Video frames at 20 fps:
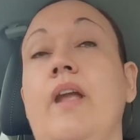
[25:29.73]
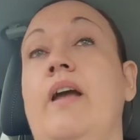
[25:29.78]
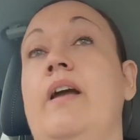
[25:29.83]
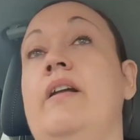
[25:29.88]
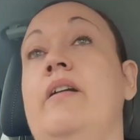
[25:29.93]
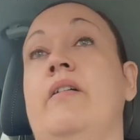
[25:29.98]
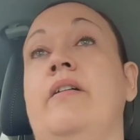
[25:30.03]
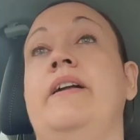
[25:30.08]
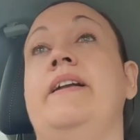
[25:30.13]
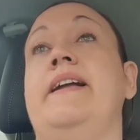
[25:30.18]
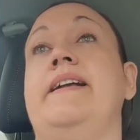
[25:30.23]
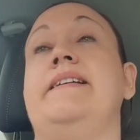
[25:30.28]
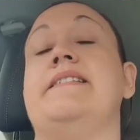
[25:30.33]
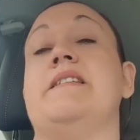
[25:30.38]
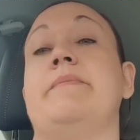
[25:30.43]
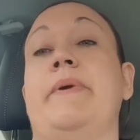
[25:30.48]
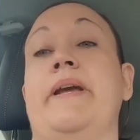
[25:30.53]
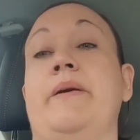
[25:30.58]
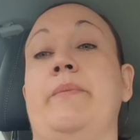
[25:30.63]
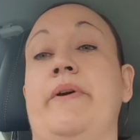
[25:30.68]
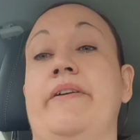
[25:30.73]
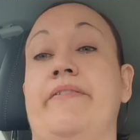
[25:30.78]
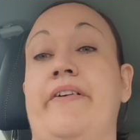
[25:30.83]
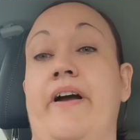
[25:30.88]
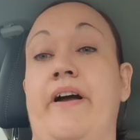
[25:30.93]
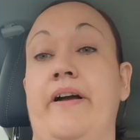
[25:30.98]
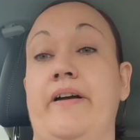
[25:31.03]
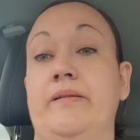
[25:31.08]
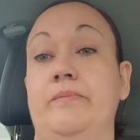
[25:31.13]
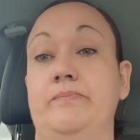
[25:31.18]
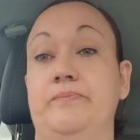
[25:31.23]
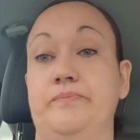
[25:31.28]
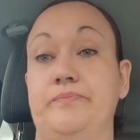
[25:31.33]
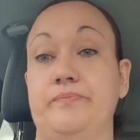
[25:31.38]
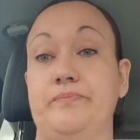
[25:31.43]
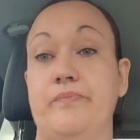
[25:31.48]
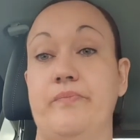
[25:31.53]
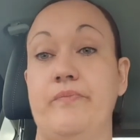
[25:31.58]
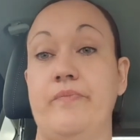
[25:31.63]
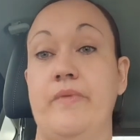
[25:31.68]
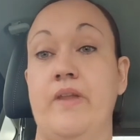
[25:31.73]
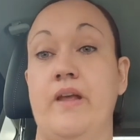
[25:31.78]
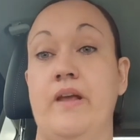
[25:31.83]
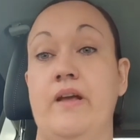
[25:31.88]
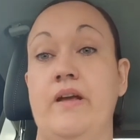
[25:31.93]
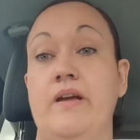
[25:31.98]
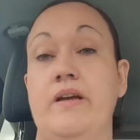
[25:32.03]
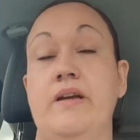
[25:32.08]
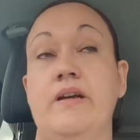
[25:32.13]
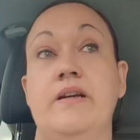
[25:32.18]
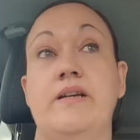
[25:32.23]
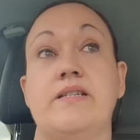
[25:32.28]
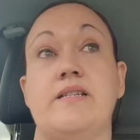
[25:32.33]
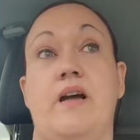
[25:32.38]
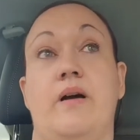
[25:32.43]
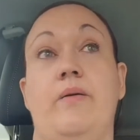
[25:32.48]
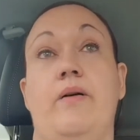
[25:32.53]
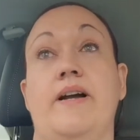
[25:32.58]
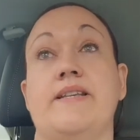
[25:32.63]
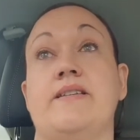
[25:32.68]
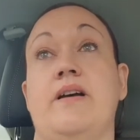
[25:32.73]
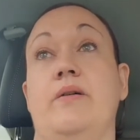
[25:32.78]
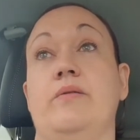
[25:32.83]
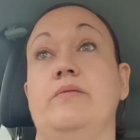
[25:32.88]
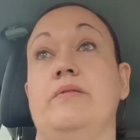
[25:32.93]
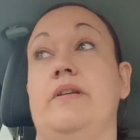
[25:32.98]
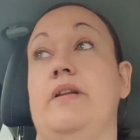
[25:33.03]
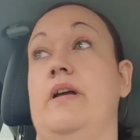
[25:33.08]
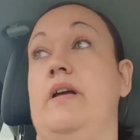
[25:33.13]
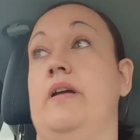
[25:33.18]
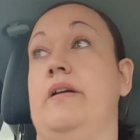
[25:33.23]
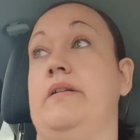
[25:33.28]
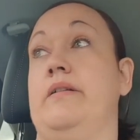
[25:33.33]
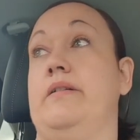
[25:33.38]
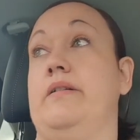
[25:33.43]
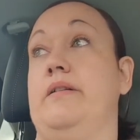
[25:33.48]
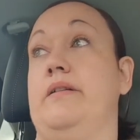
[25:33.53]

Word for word: and I needed to be with her. So I told the